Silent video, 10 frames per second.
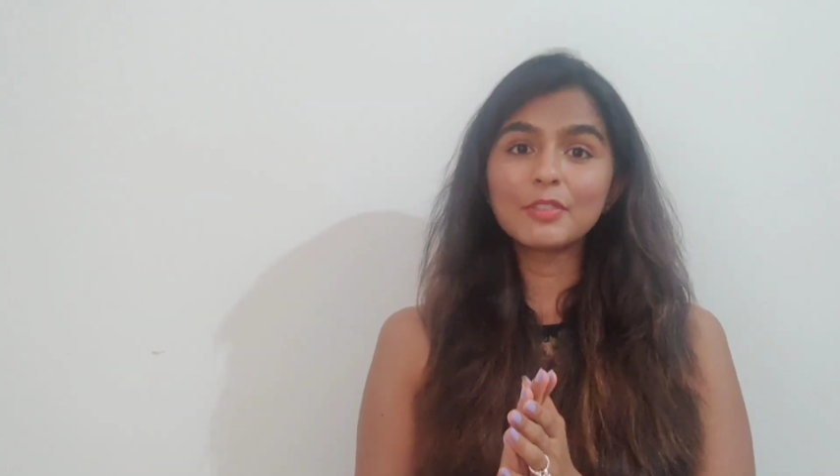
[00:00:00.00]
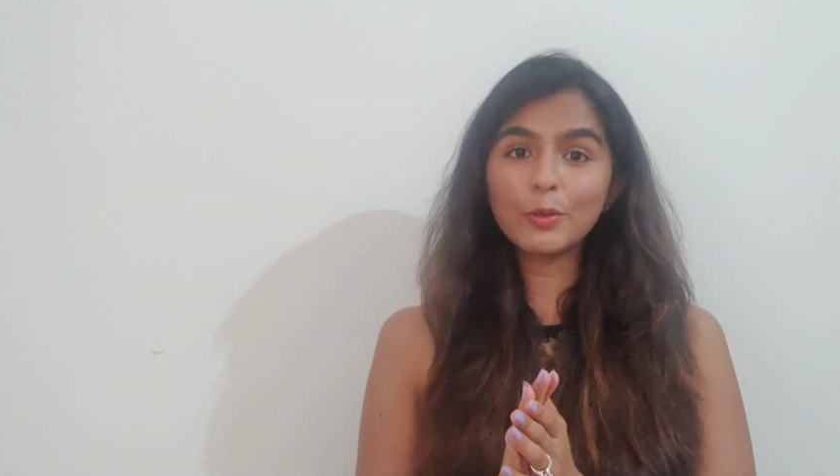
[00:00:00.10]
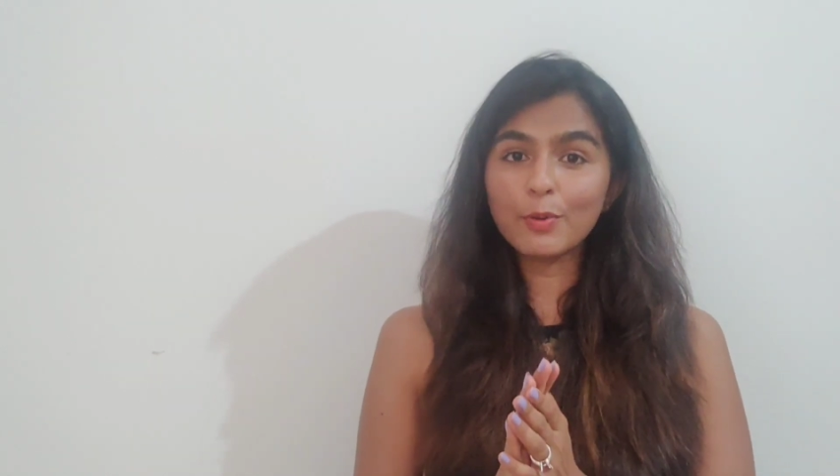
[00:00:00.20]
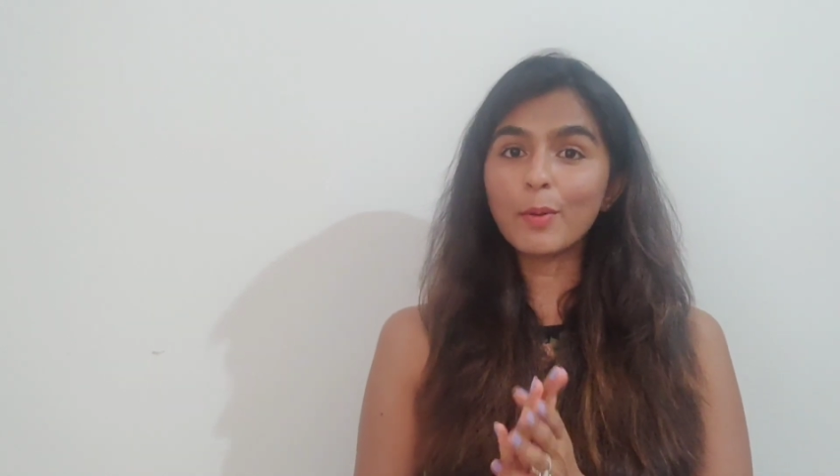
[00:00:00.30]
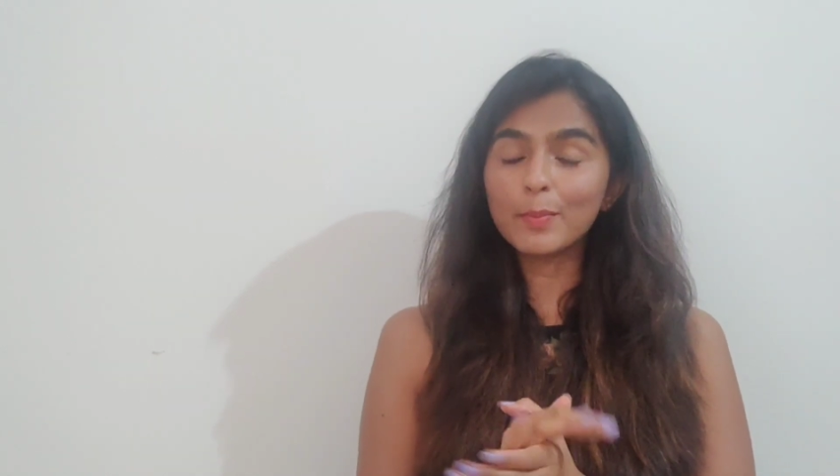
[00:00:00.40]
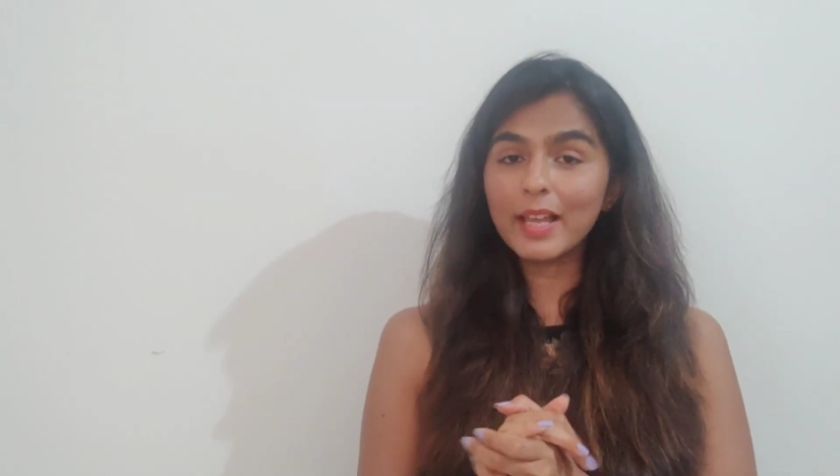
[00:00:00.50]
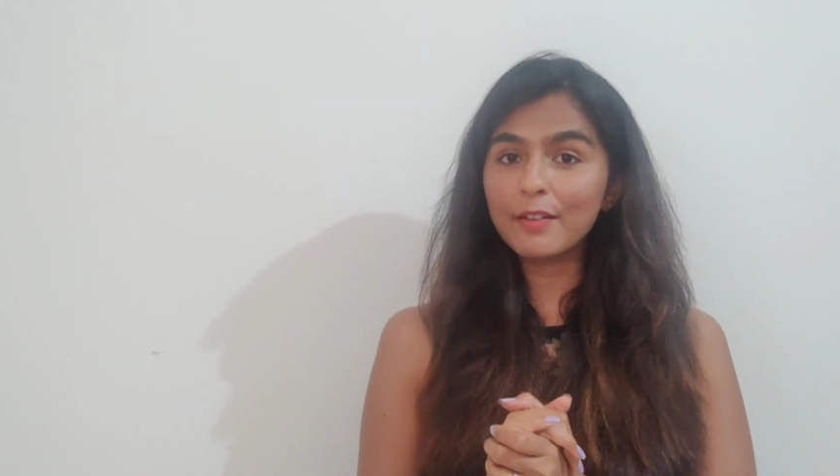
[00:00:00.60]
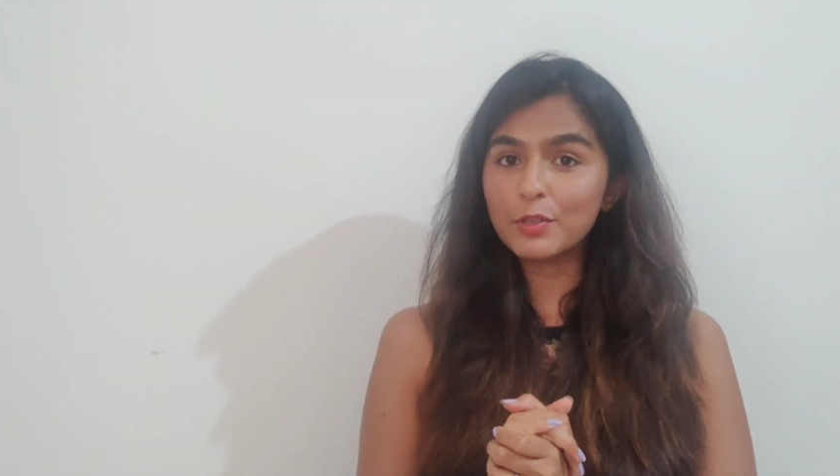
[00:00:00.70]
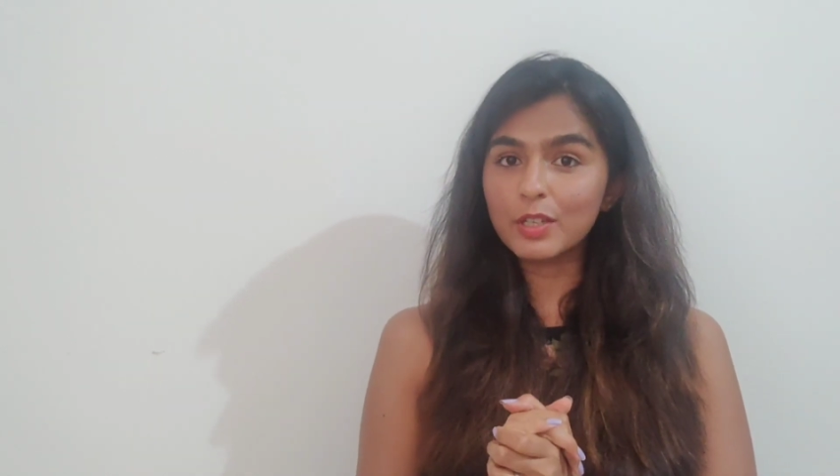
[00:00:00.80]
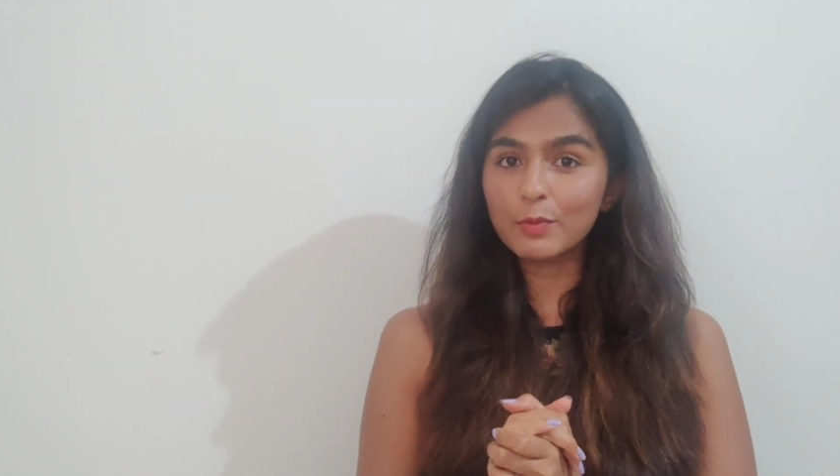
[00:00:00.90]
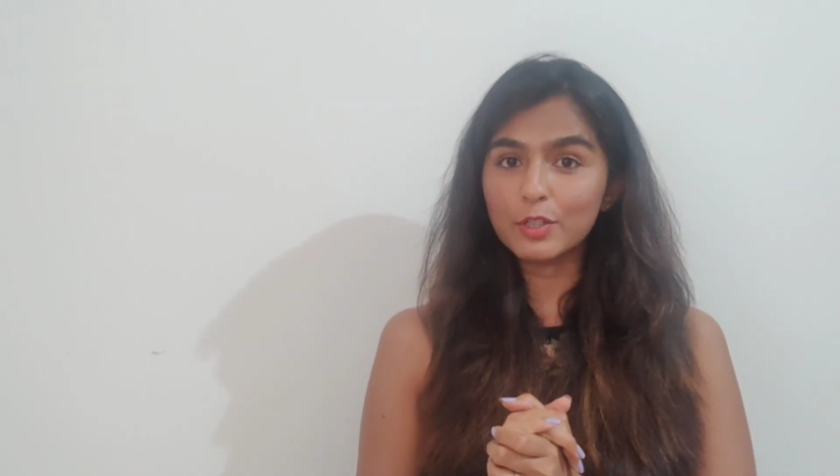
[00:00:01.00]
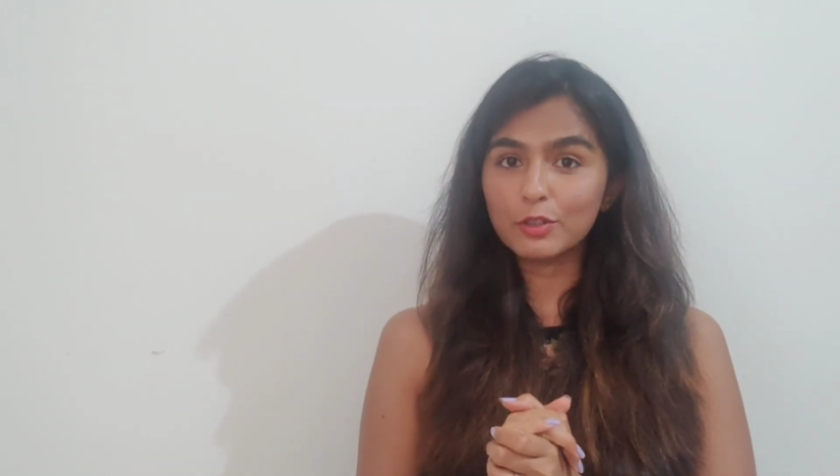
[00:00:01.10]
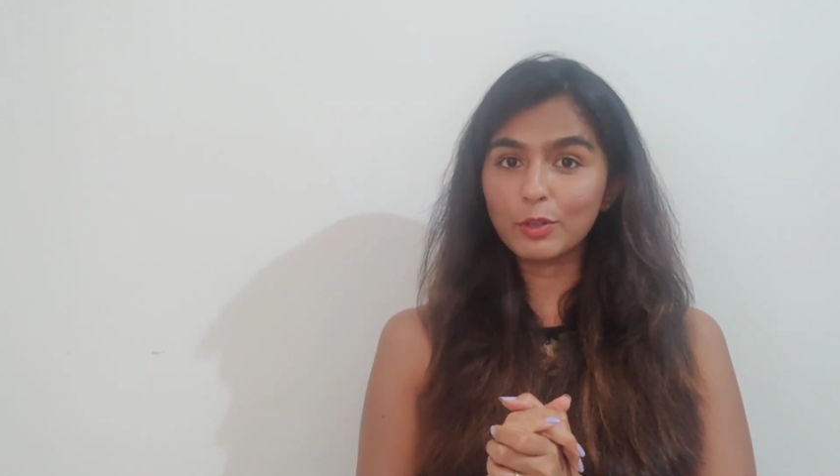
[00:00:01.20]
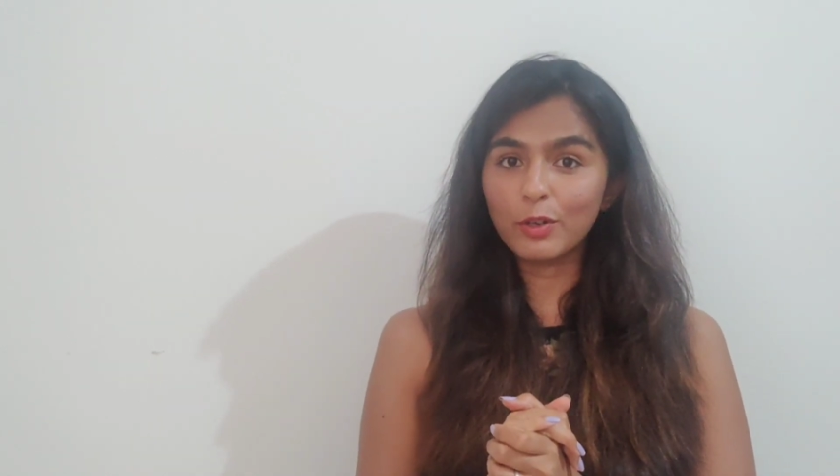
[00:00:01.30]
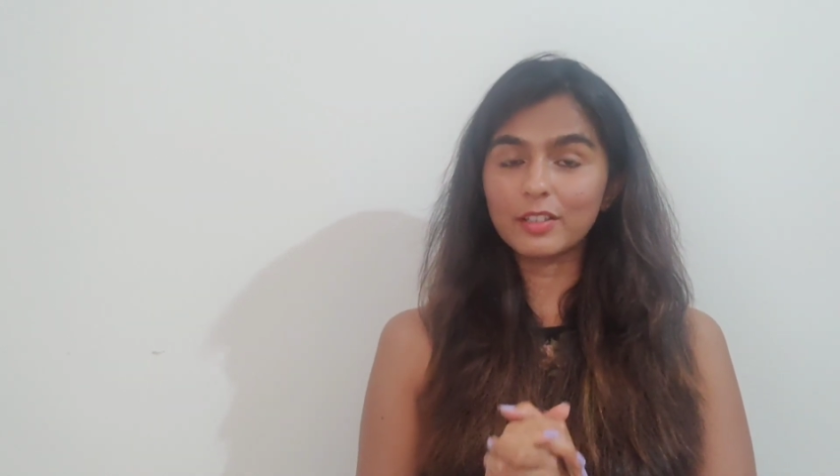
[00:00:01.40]
You probably have to give it
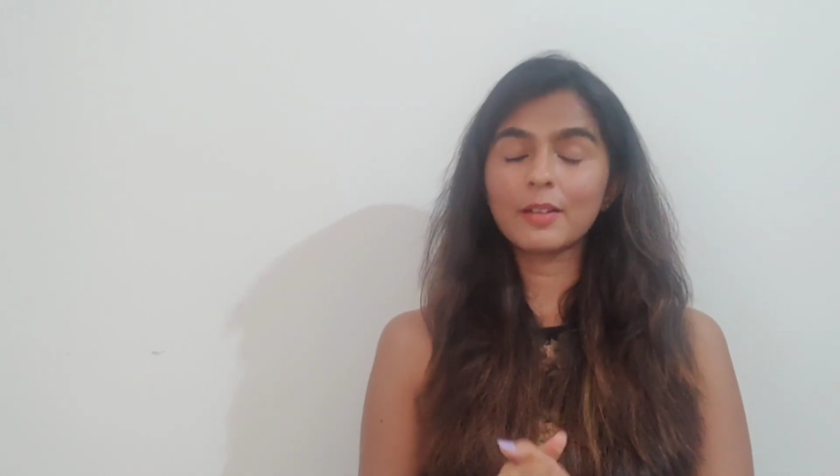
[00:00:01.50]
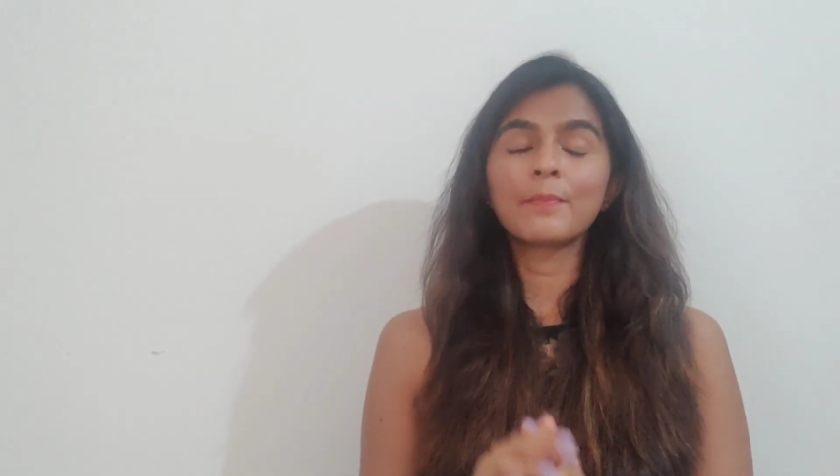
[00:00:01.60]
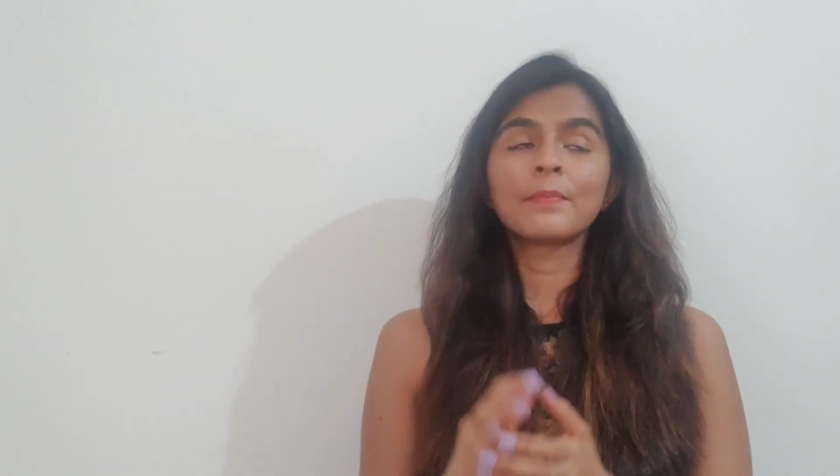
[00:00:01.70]
a thought.